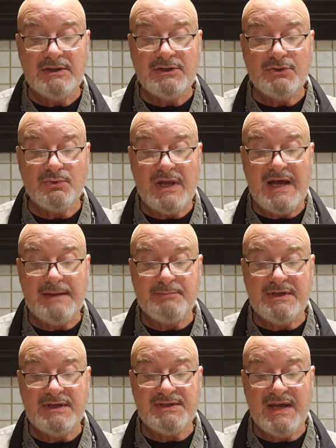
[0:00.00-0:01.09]
do not
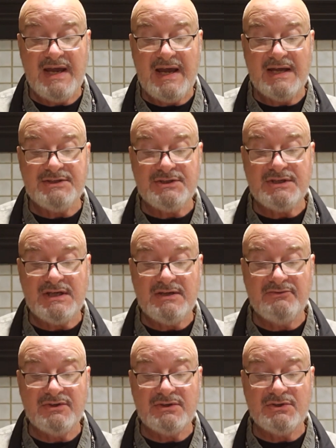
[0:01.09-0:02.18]
be attached
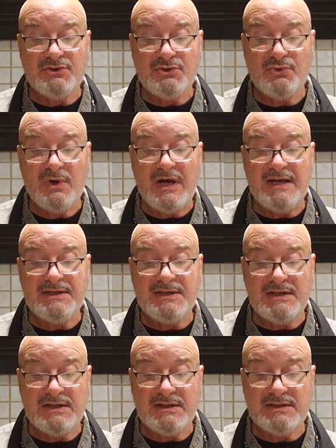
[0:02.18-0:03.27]
even to
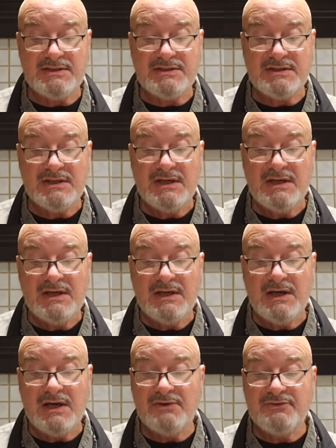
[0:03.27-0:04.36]
ideas
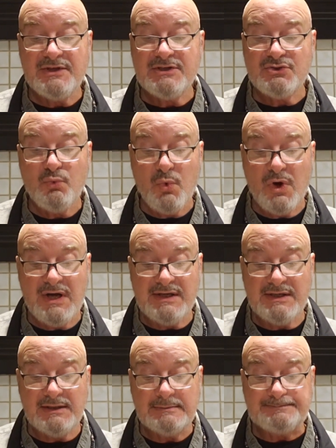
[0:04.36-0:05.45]
of this one.